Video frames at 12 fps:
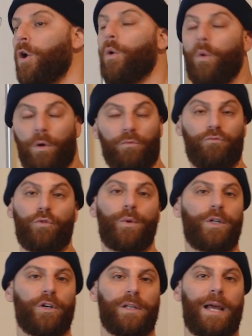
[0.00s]
or
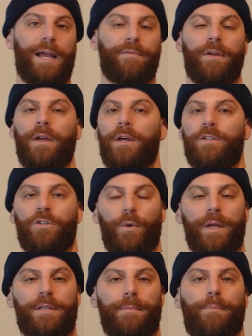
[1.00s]
ruin your life. So
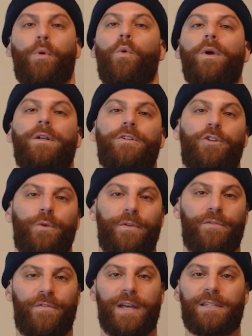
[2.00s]
it's important to
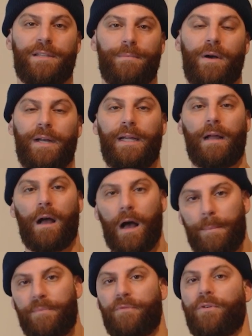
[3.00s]
invest the money
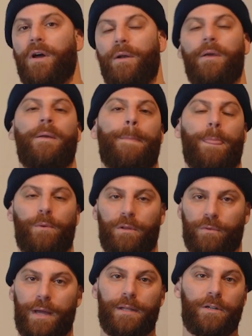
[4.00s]
up front with the
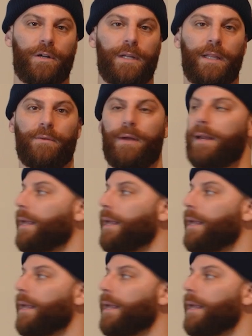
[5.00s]
right attorney and the right